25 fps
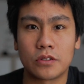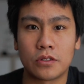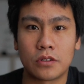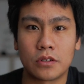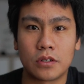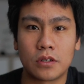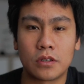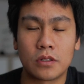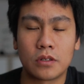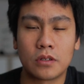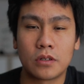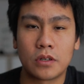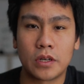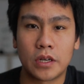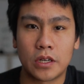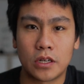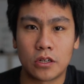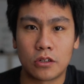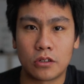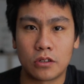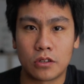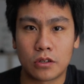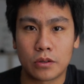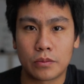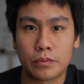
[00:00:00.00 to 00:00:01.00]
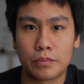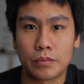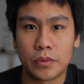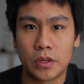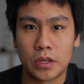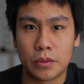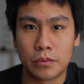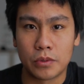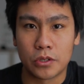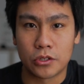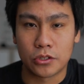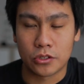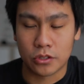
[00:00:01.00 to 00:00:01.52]
your analog
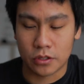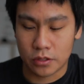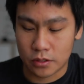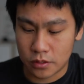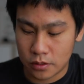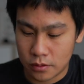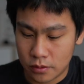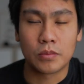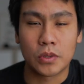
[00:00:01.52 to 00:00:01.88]
images.